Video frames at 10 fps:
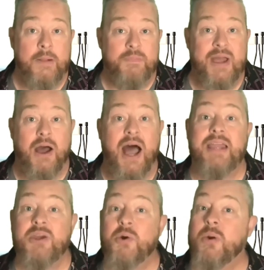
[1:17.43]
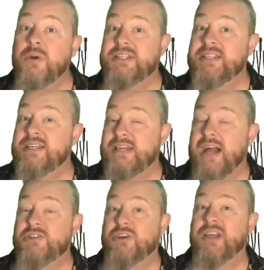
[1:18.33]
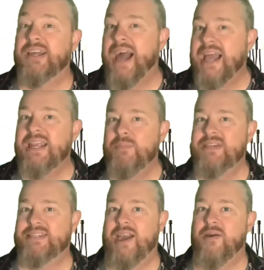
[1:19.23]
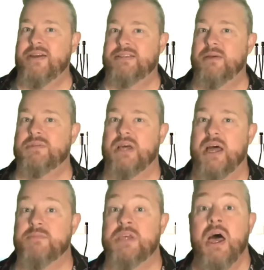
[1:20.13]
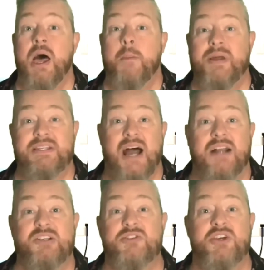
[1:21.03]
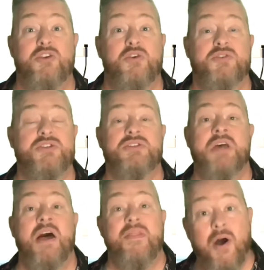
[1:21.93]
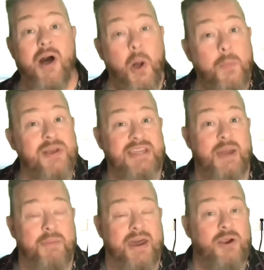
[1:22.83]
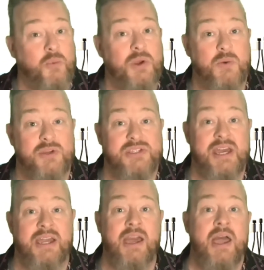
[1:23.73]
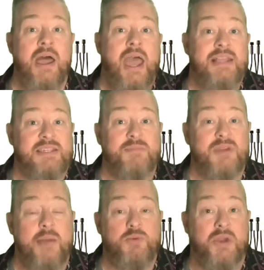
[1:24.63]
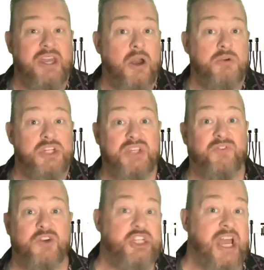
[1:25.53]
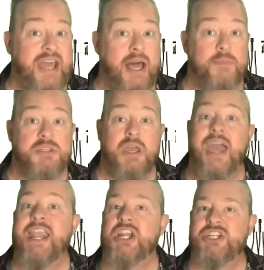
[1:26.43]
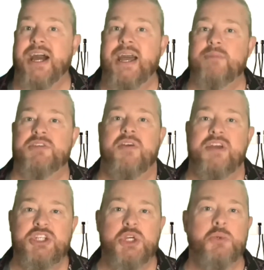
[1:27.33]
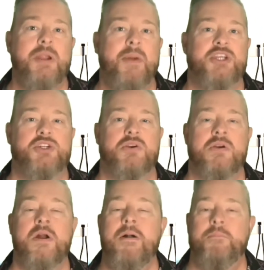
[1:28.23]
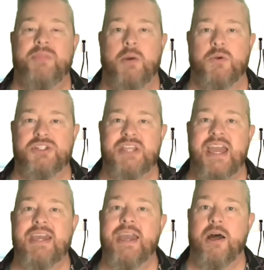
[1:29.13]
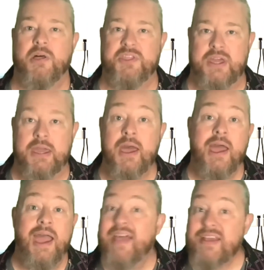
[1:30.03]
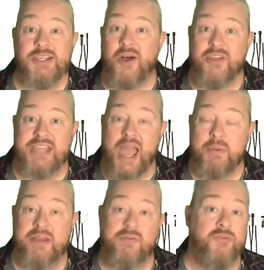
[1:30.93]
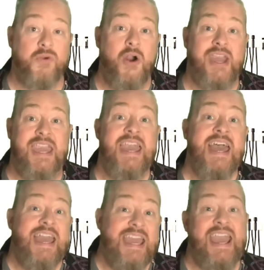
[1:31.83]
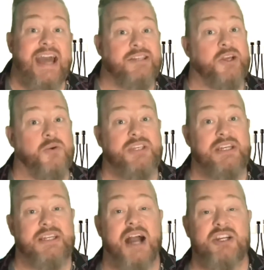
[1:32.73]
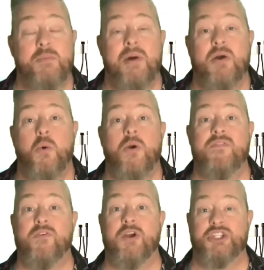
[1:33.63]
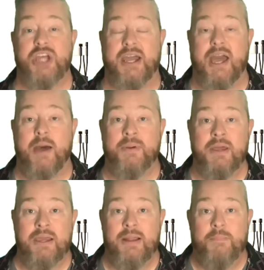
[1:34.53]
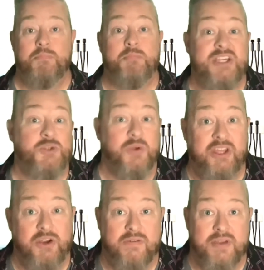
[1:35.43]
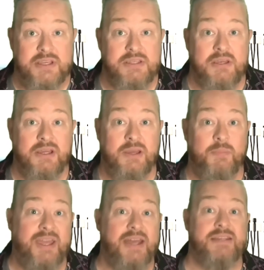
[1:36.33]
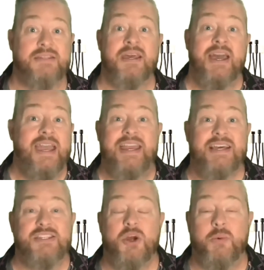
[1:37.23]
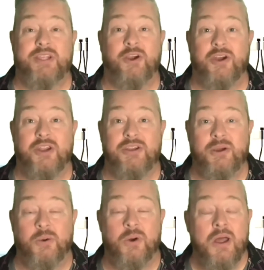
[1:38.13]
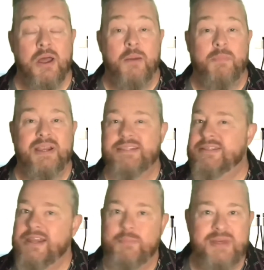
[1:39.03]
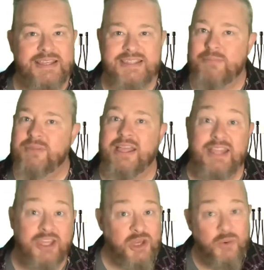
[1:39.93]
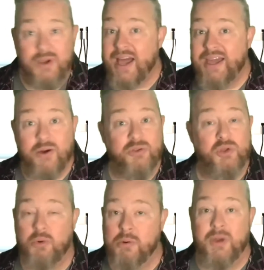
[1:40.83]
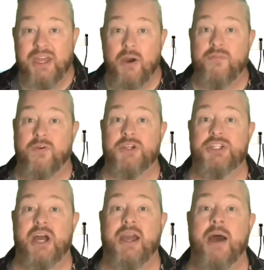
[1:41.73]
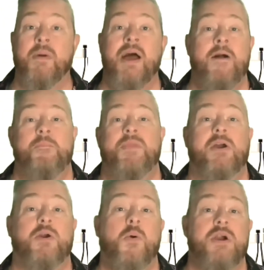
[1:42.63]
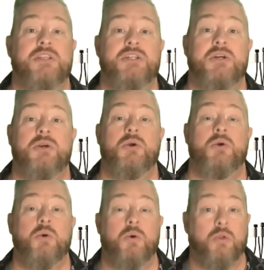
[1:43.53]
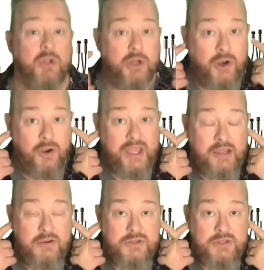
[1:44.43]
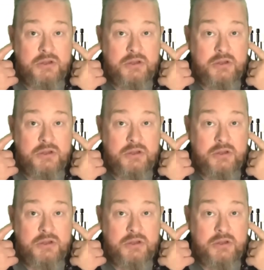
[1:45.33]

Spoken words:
Now, I know going to the doctor can kind of be scary sometimes, but doctors and nurses, they'll help us get better when we're sick, and sometimes we go just for checkups, and at checkups, they just want to make sure that we're staying healthy. And that's all that's happening for Froggy. He has to go see Dr. Mugwort for a checkup, but he's really nervous because he doesn't know what they're going to do. But it's going to be the same thing that you and I go through when we go for a checkup. They're going to look in our ears,